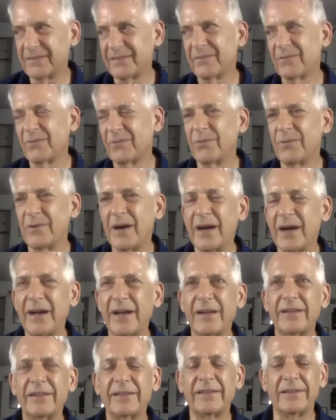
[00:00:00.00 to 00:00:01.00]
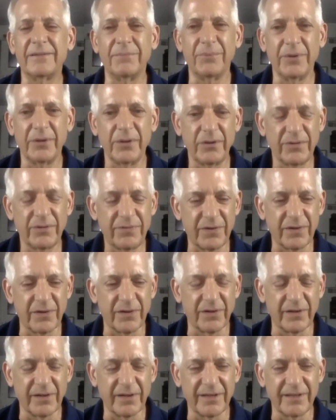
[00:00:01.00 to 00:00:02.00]
wild and
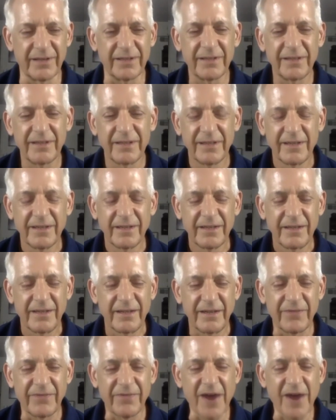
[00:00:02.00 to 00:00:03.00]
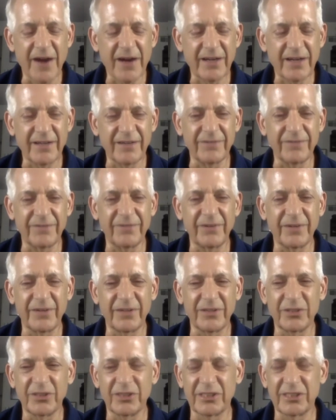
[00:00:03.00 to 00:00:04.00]
beautiful and evocative. You
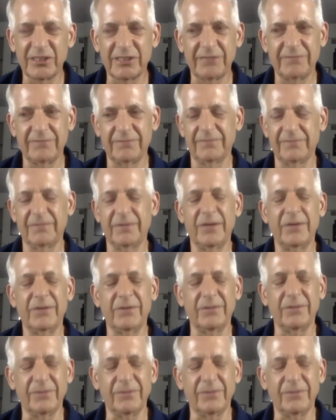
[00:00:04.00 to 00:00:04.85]
could just, wow.